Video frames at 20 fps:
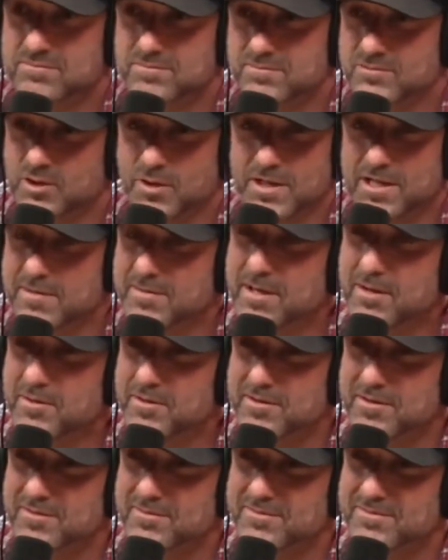So he didn't meet
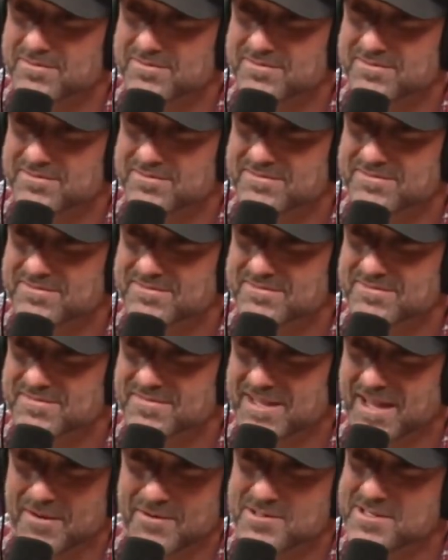with them.
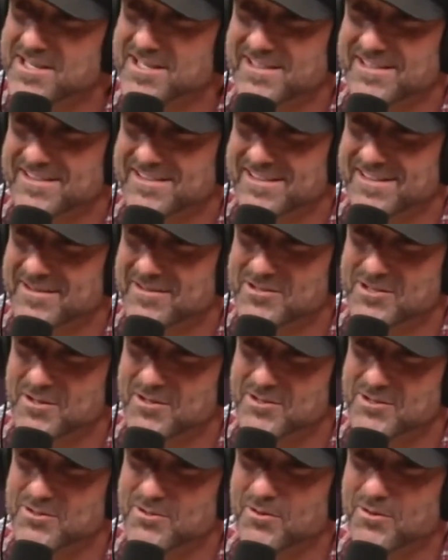And that was it. So
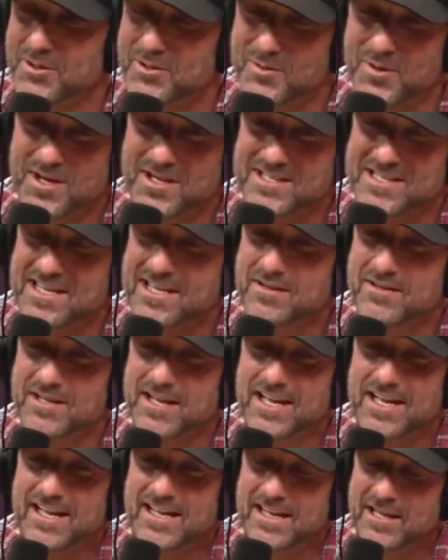the story was he
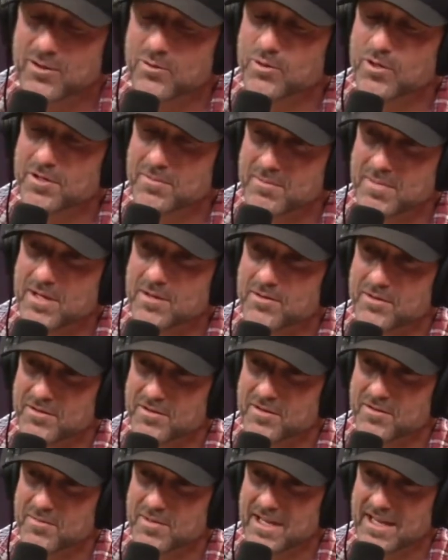wouldn't meet with
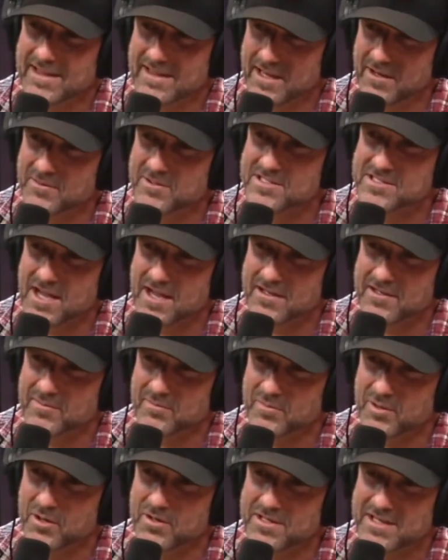them and they resigned in
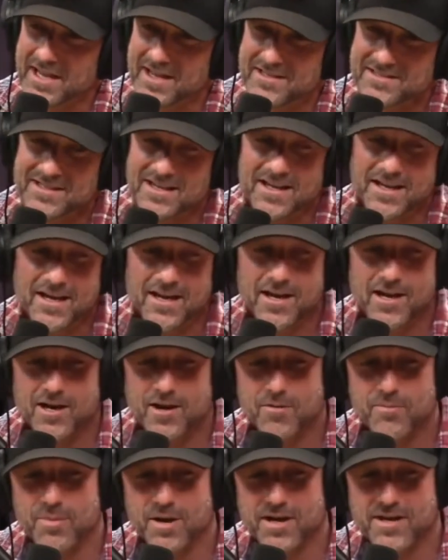protest.
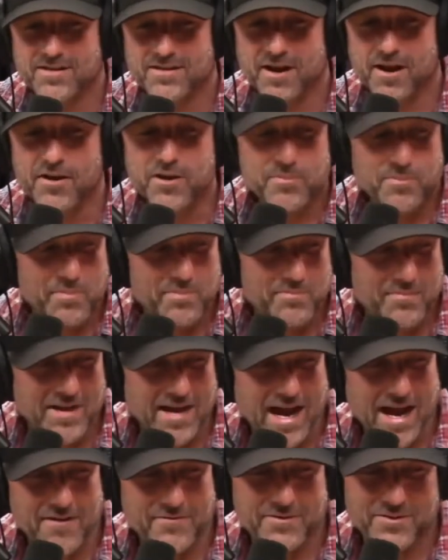But the other
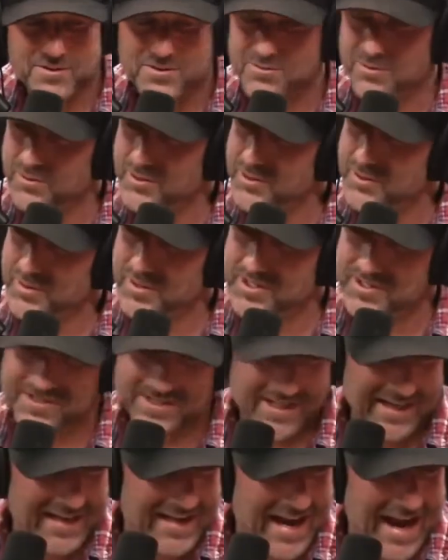half of the story
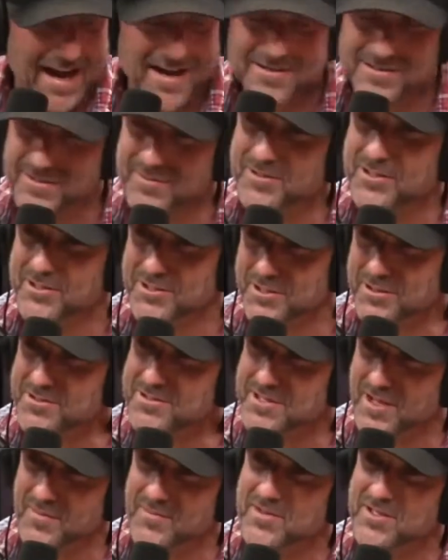was he asked them to do
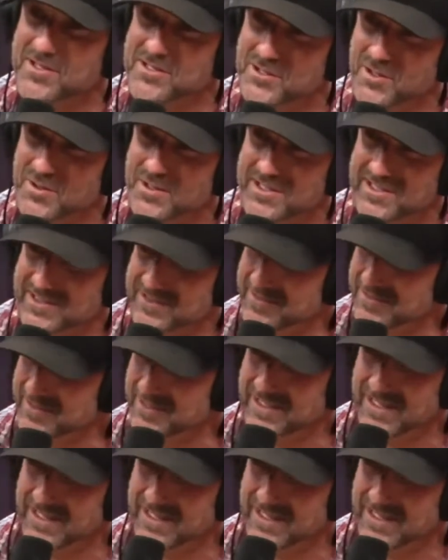something so he could